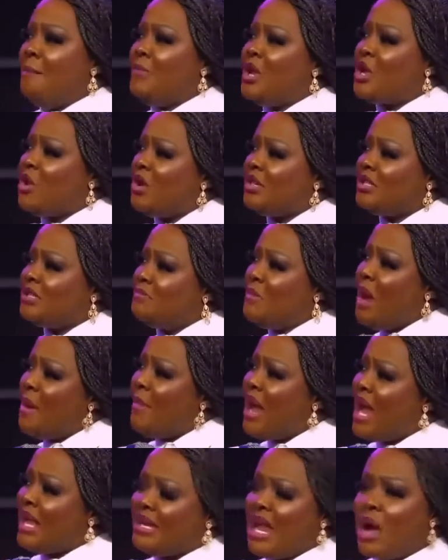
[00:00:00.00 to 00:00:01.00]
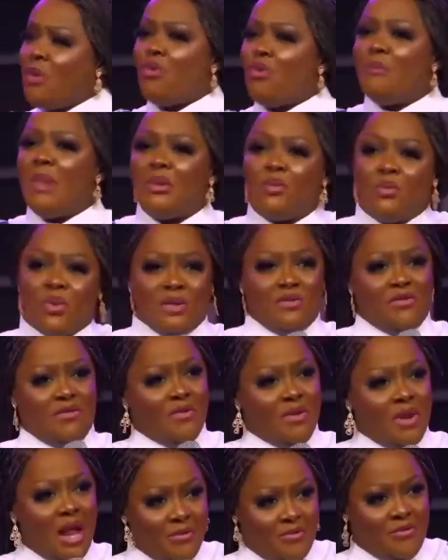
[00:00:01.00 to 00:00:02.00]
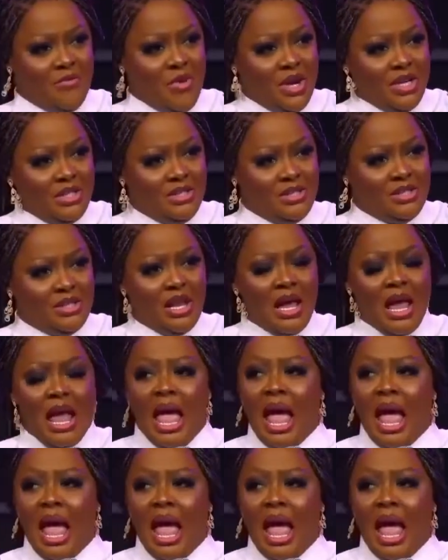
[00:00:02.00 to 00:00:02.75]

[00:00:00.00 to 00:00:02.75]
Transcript: because Mama and that woman were friends,